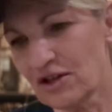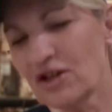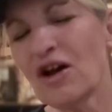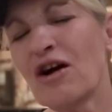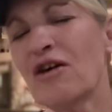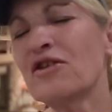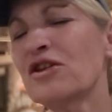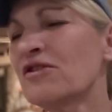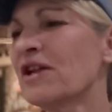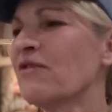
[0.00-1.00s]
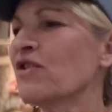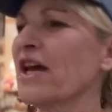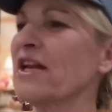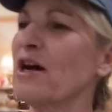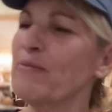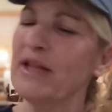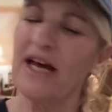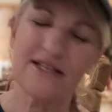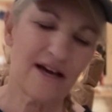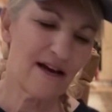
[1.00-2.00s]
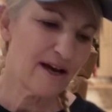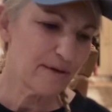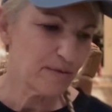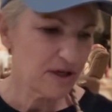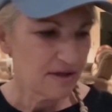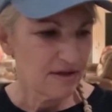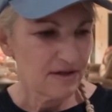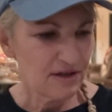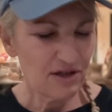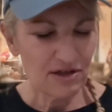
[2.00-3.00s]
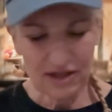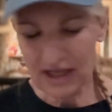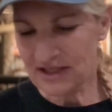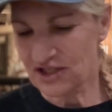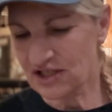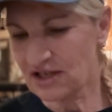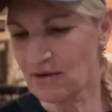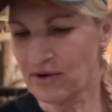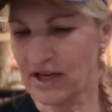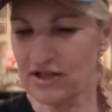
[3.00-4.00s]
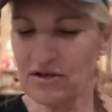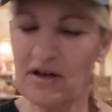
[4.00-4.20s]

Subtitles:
Oh, you'll never get up at that time. That's just not what I do.